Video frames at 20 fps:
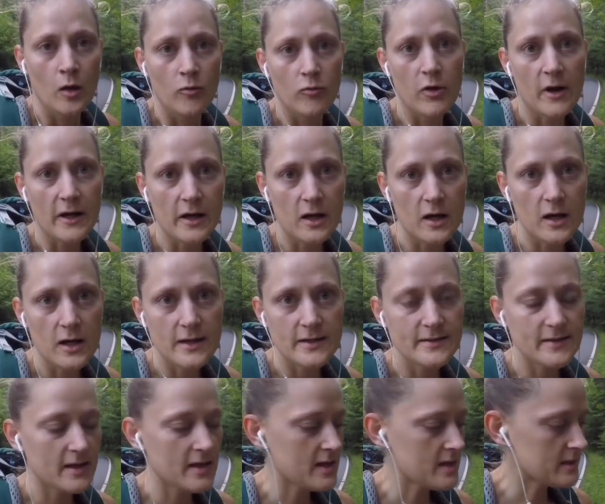Right guys,
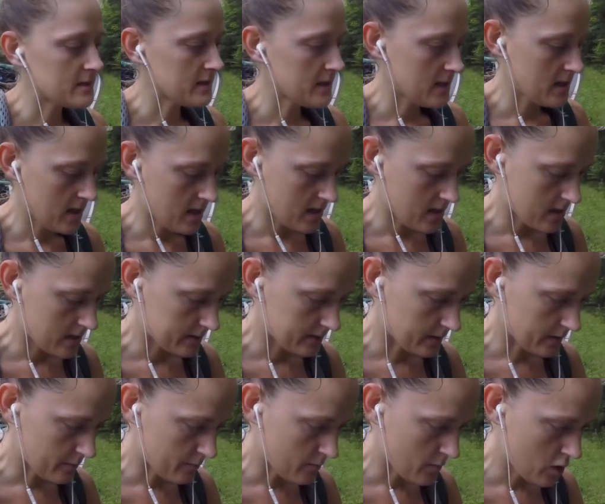it is
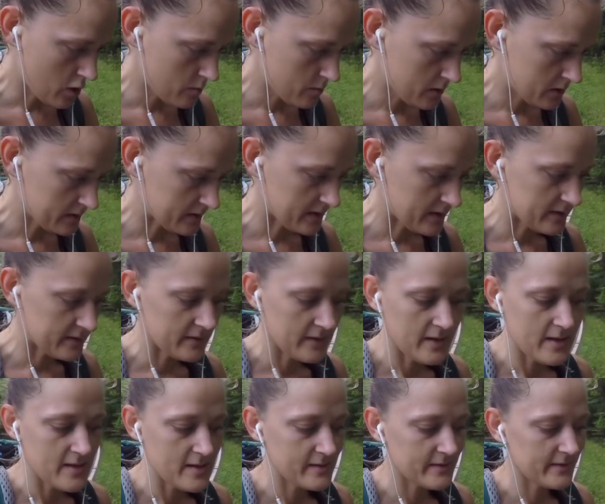at the moment it
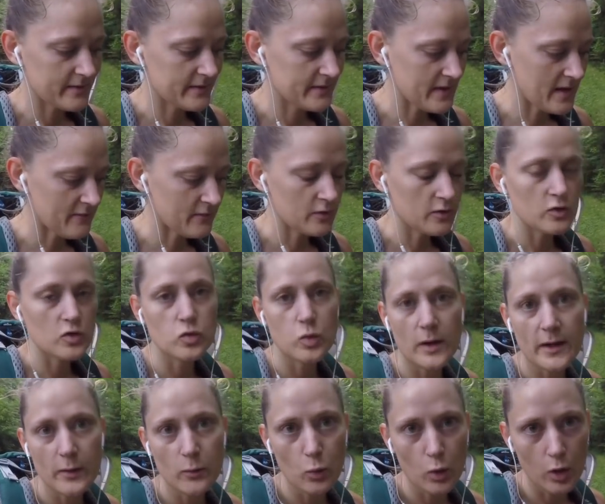is
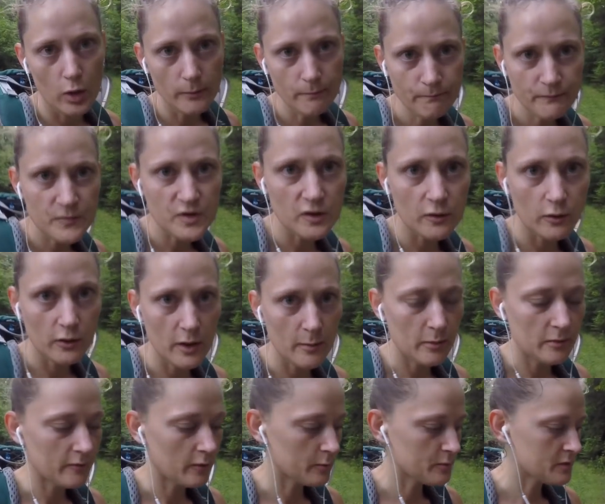7.21, so a
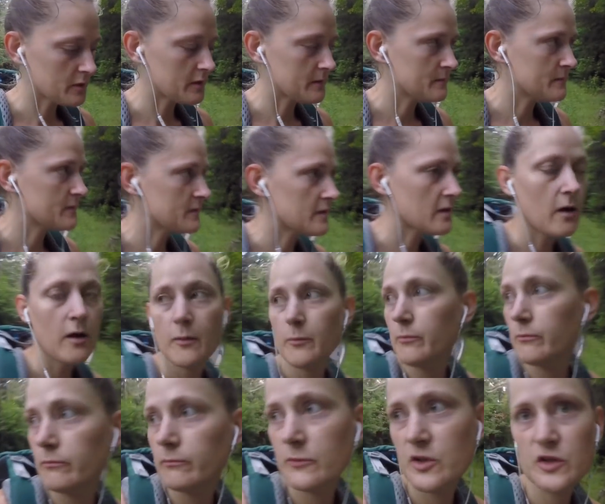couple of options.
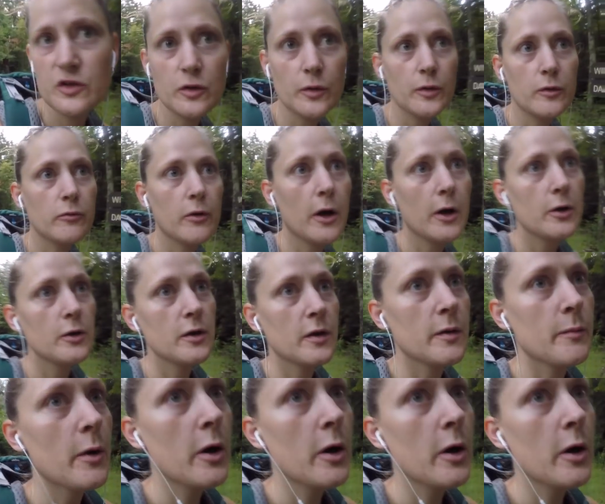I'm just on the road at the